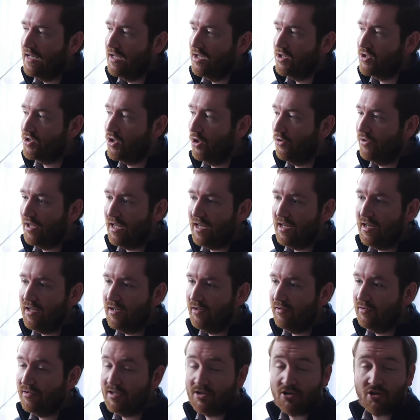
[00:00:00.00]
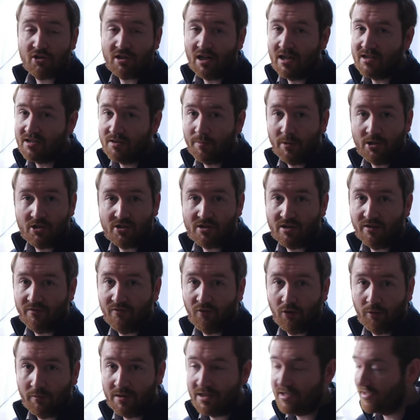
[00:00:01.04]
So they digitized a bunch of stuff
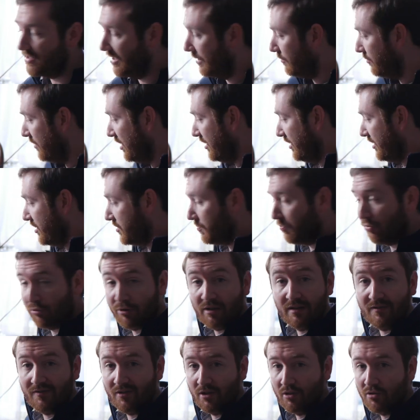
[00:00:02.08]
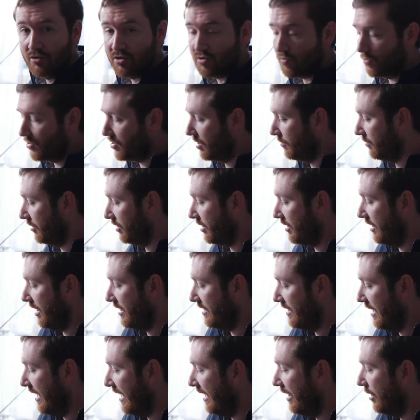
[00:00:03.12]
for me, sent me these previews, which I'm looking
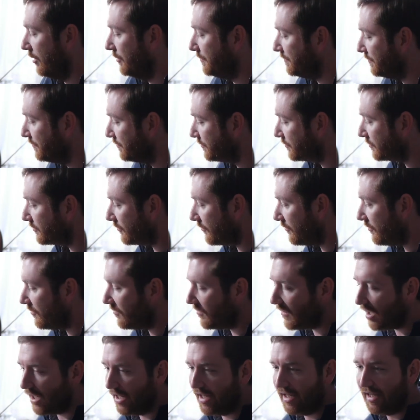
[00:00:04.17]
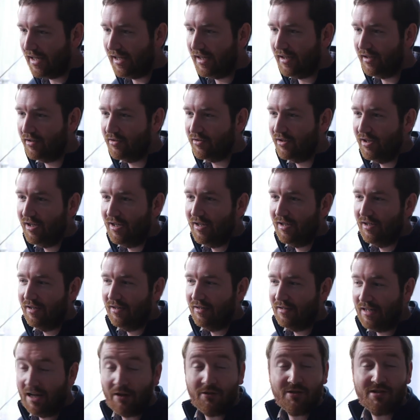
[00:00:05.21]
at now. And
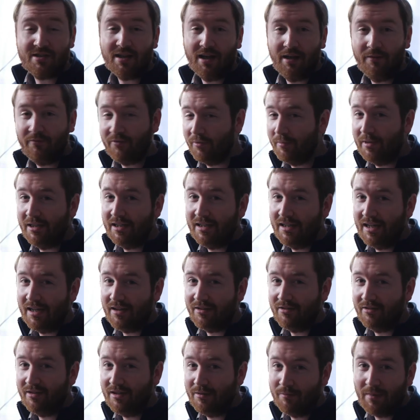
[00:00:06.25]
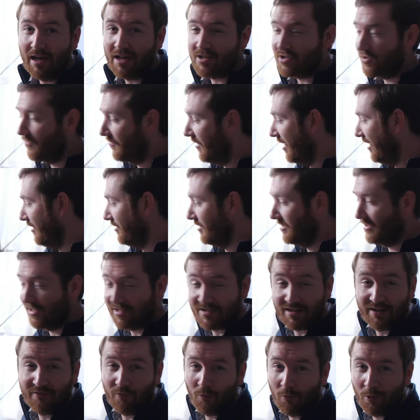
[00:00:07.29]
now it's time for me to get the master file that
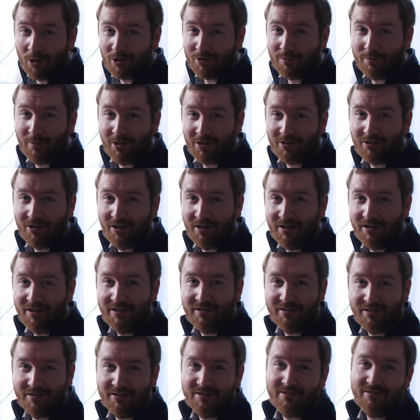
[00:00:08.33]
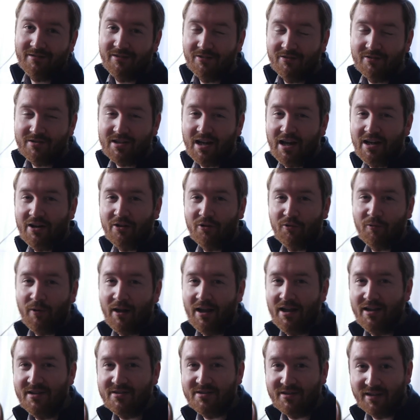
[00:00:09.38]
doesn't have a watermark on it, that, you know, is higher
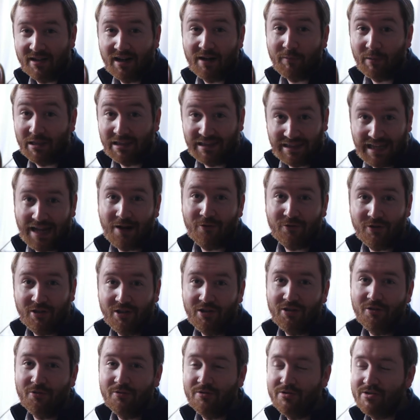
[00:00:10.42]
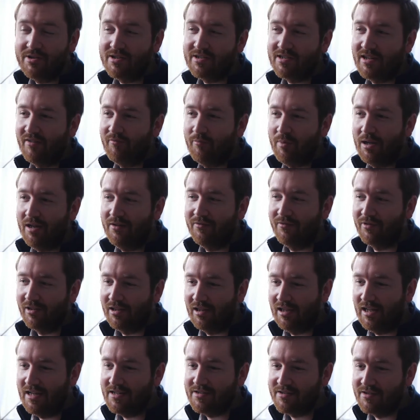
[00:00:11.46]
res, that I'm allowed to use because I've paid for the
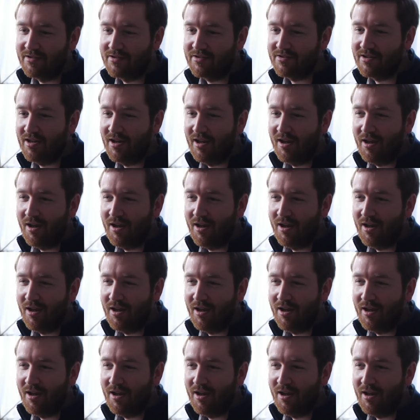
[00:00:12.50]
license.